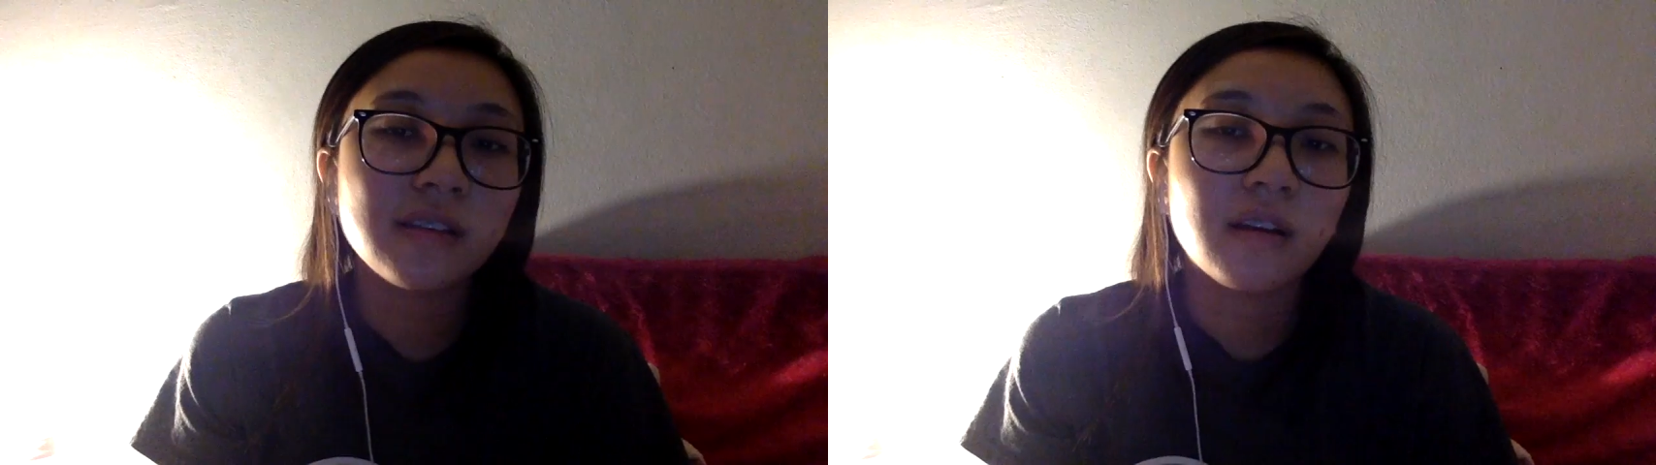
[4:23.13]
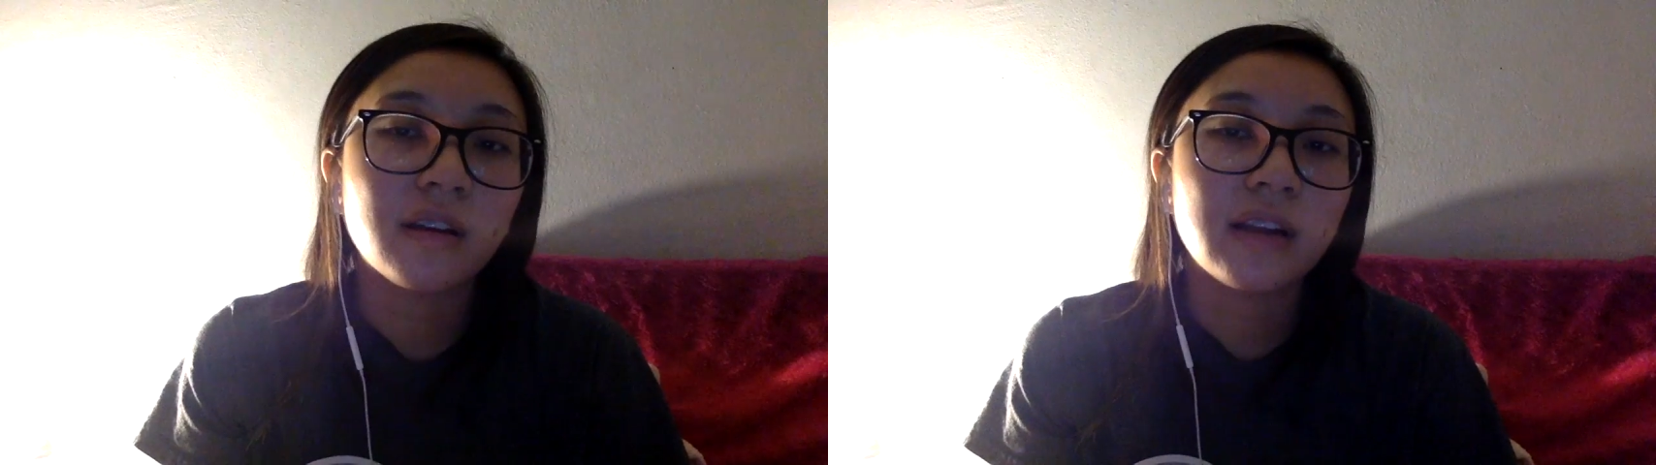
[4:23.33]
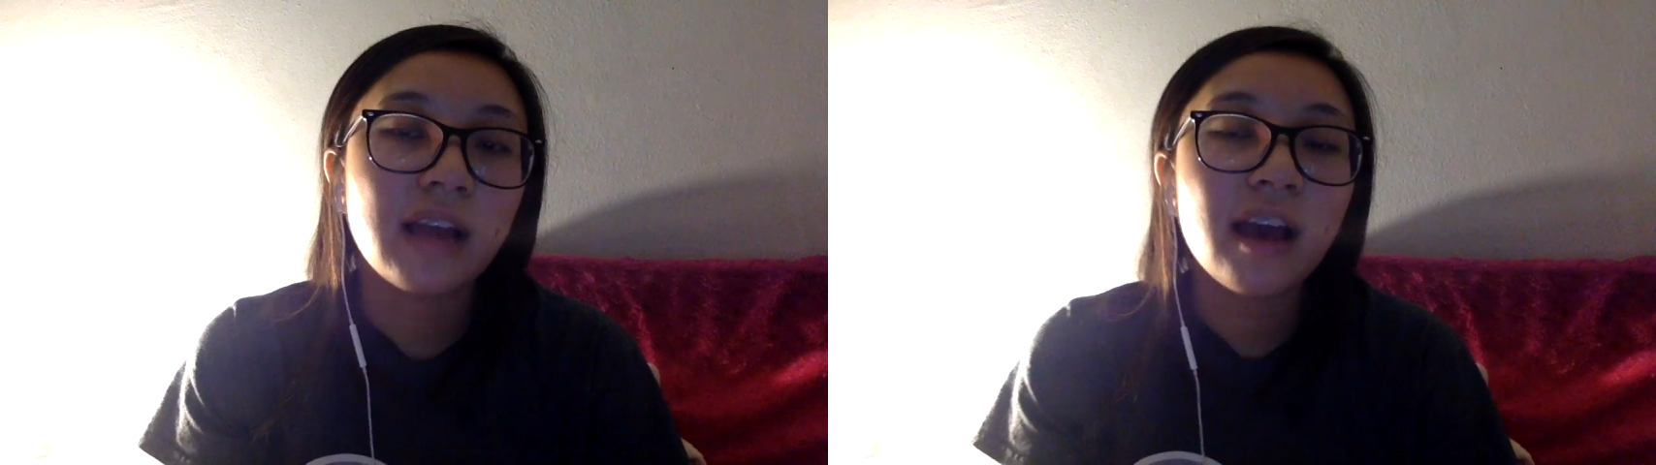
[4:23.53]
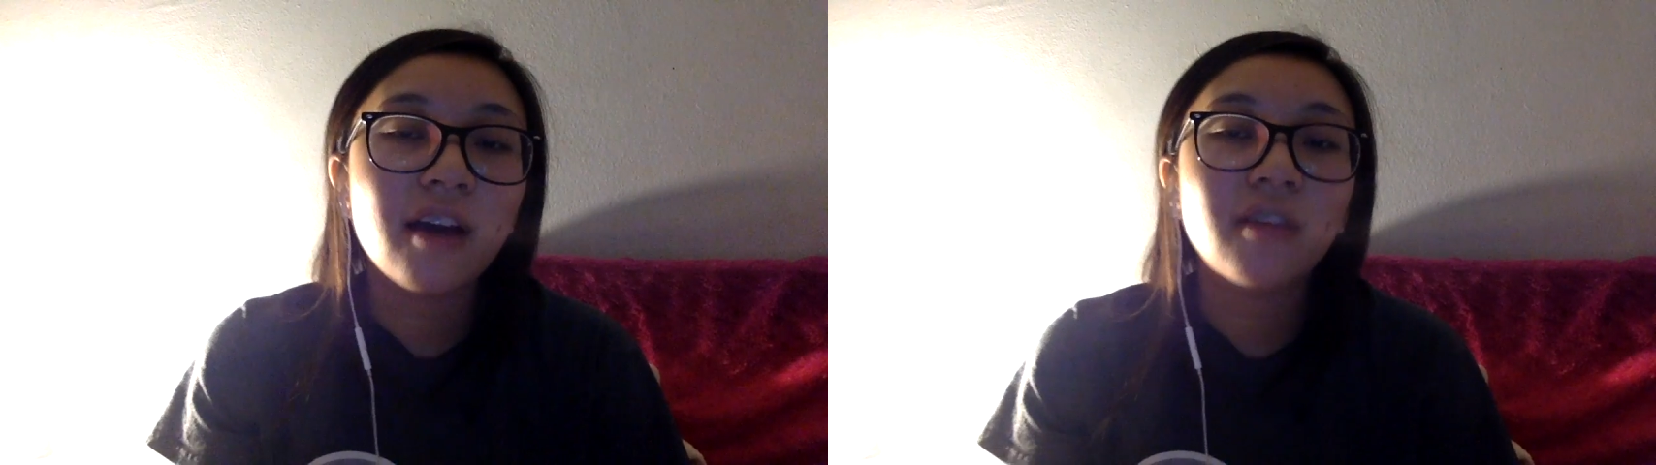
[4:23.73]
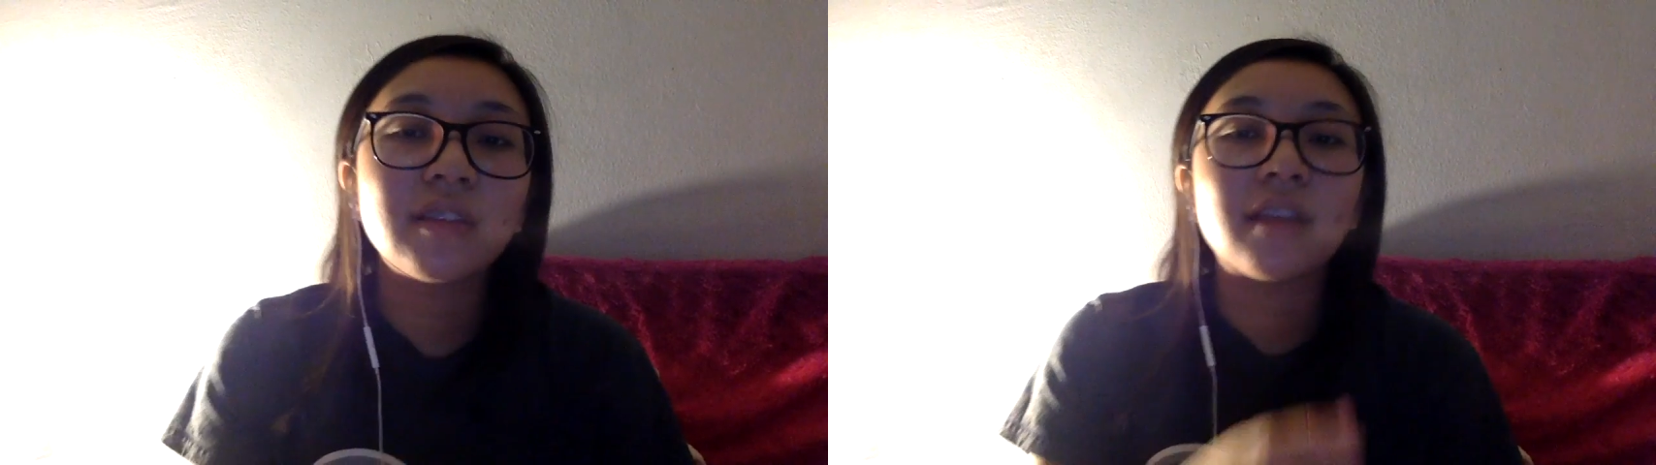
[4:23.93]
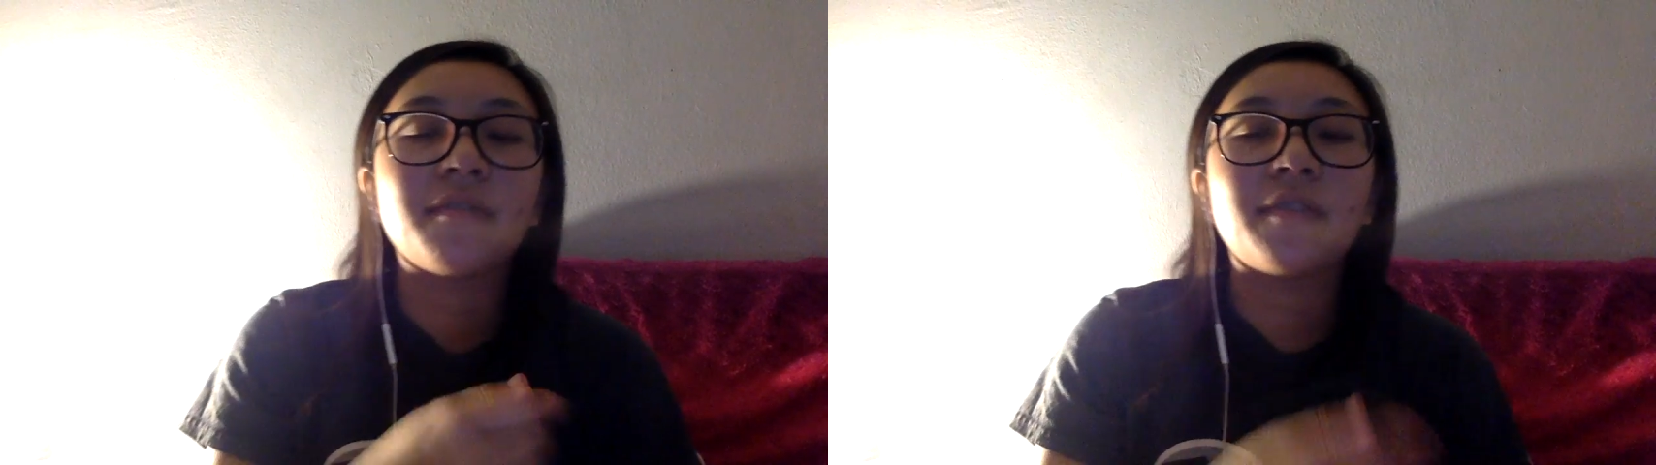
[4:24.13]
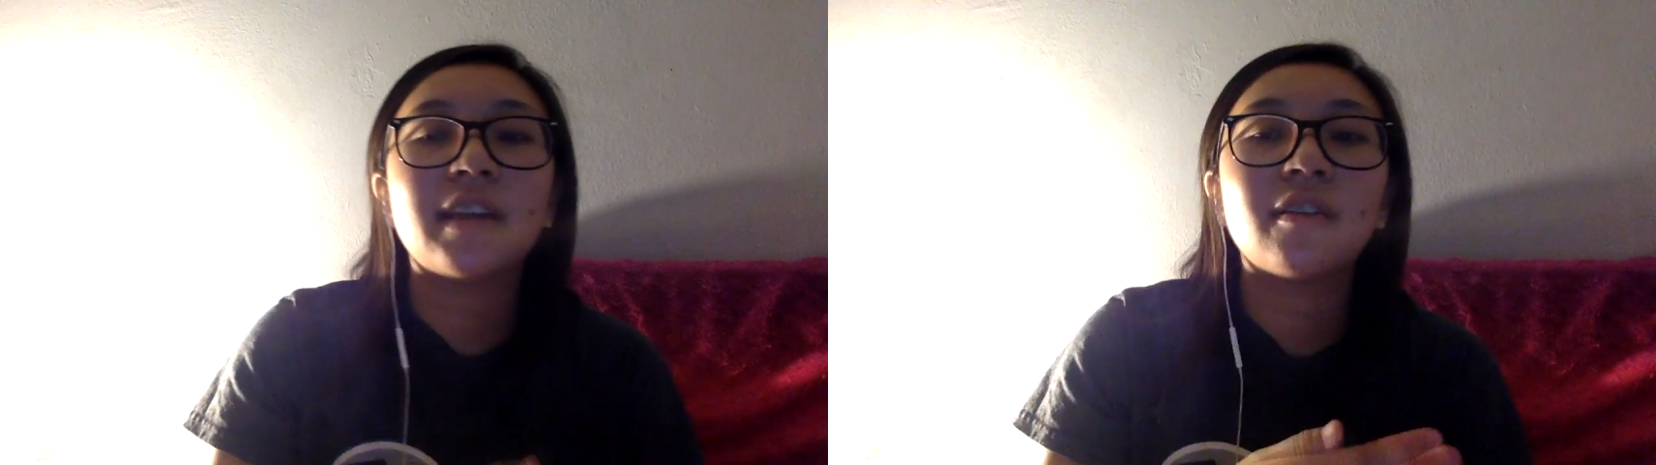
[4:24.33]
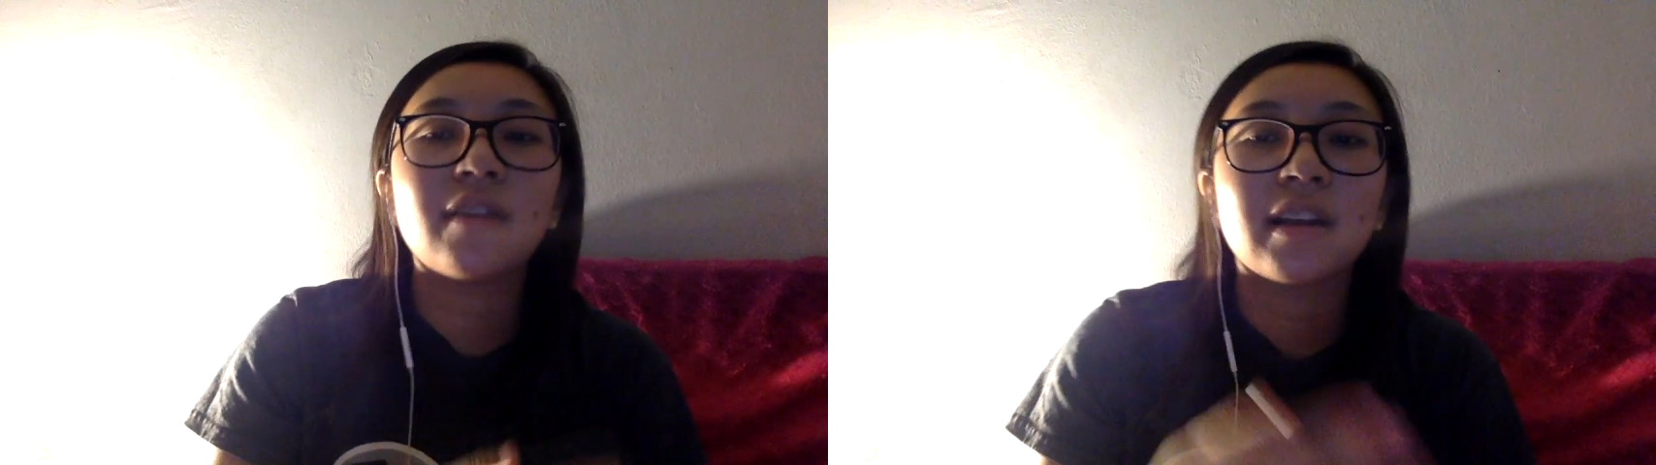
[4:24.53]
on how the
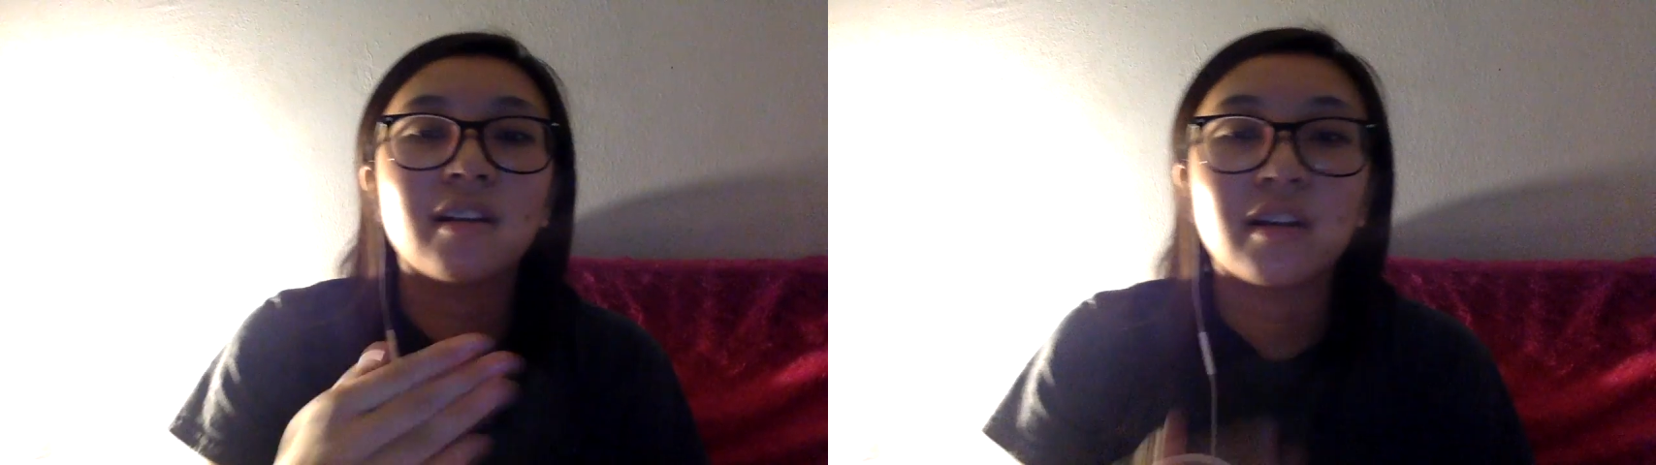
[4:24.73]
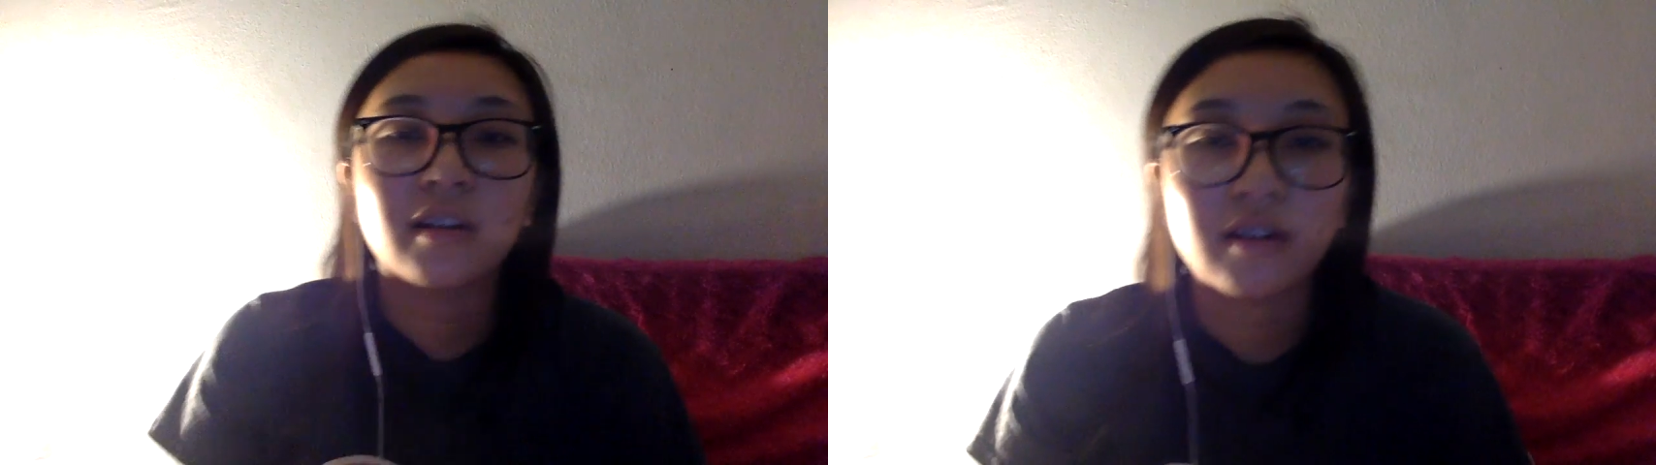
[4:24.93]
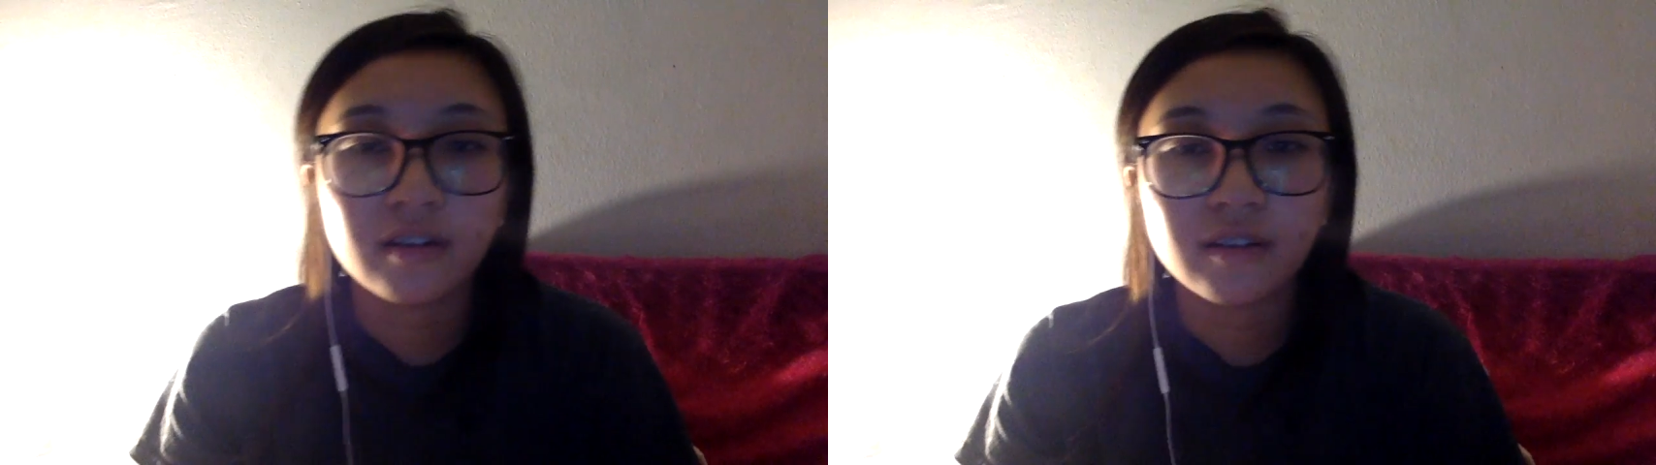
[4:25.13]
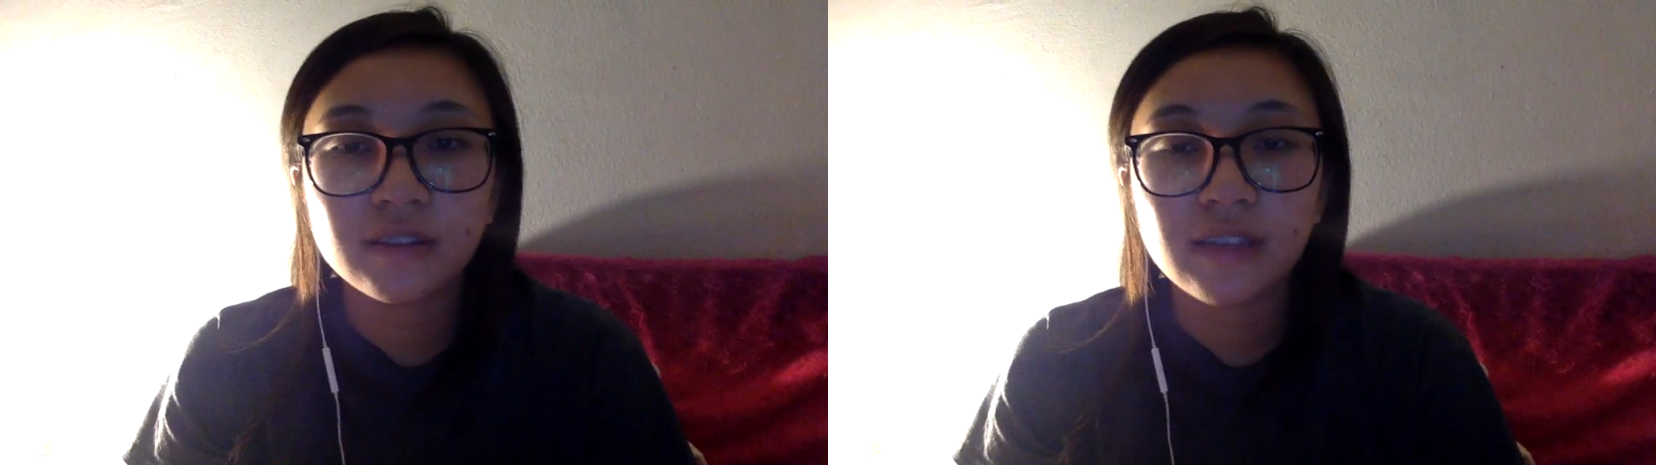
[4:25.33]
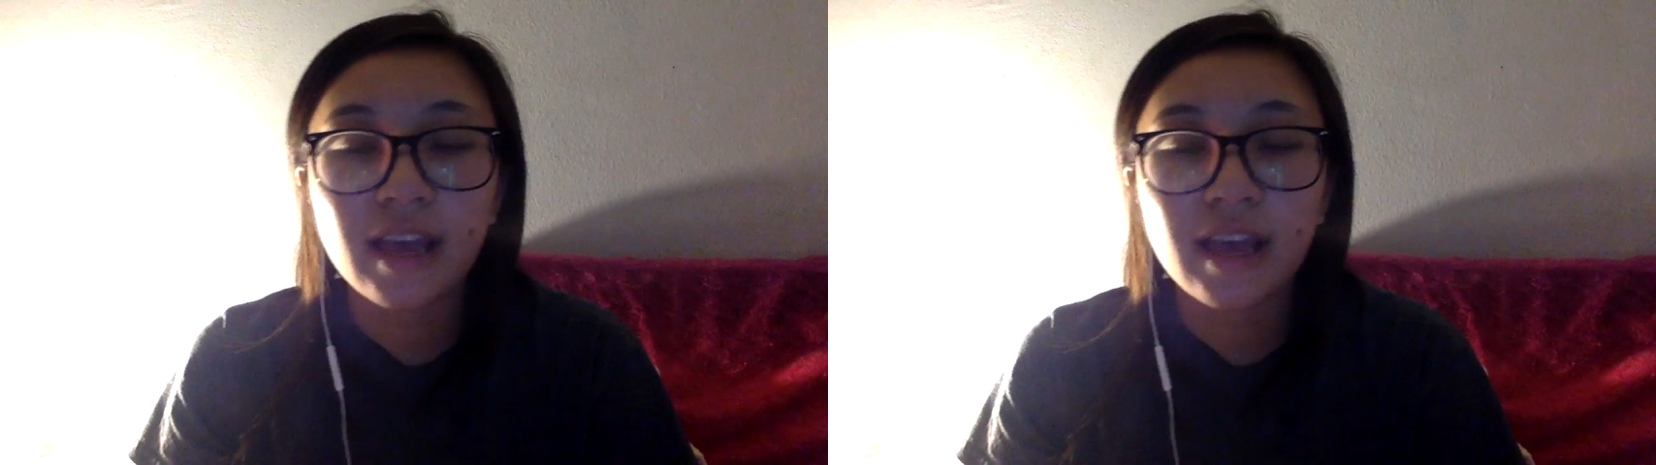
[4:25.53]
fatal error occurs.